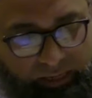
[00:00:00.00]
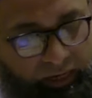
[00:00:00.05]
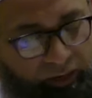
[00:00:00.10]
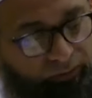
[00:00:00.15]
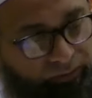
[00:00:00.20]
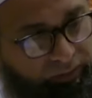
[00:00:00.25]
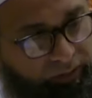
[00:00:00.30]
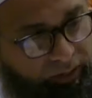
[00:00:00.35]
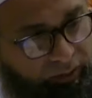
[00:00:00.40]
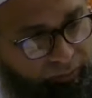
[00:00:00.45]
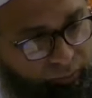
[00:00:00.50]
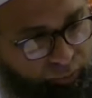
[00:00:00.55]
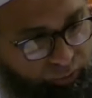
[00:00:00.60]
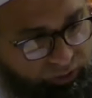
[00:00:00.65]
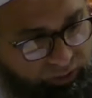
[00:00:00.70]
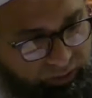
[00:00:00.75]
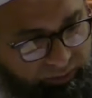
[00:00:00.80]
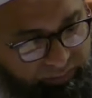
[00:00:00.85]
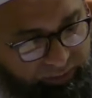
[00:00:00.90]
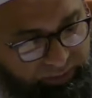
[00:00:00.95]
how they are
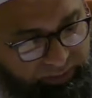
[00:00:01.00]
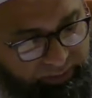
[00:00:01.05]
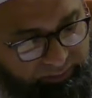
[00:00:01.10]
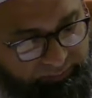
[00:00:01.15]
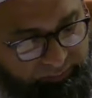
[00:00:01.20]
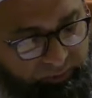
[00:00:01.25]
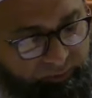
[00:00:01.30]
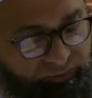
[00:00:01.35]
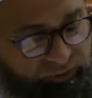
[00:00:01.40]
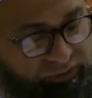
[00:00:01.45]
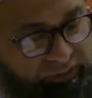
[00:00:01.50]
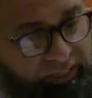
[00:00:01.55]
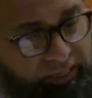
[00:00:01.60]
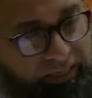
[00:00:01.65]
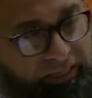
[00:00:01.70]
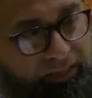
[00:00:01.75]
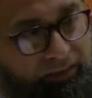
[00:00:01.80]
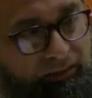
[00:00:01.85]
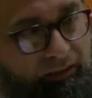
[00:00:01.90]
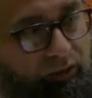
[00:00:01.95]
prohibited from
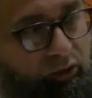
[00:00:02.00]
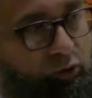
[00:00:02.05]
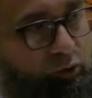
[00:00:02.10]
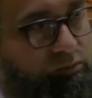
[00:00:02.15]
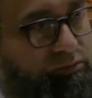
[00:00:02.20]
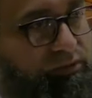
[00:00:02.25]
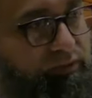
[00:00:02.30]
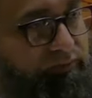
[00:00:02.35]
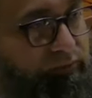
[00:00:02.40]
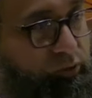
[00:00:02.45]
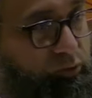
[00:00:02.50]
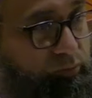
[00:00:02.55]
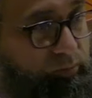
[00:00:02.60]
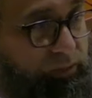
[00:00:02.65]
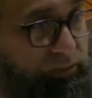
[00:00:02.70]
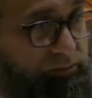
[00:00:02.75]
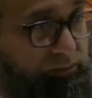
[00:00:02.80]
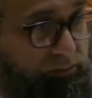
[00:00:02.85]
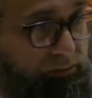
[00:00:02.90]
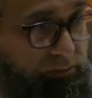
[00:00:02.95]
staying in the homes of
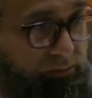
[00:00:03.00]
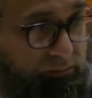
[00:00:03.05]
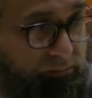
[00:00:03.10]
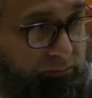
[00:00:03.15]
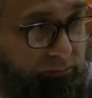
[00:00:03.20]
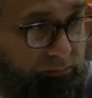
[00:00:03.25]
humans.